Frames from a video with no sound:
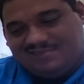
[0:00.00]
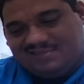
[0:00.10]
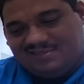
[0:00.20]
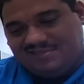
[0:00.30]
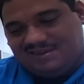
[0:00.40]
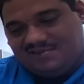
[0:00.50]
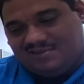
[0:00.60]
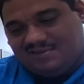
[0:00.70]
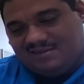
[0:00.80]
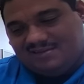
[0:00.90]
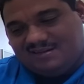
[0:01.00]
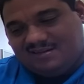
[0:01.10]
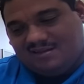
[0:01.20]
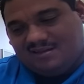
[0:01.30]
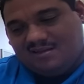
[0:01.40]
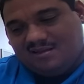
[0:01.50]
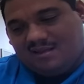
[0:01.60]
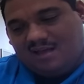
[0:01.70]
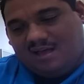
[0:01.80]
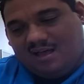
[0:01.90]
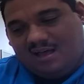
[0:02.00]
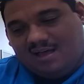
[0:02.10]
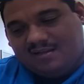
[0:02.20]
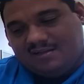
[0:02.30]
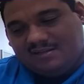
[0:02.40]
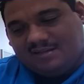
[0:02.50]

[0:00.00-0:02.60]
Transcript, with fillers: really not really necessary. Uh,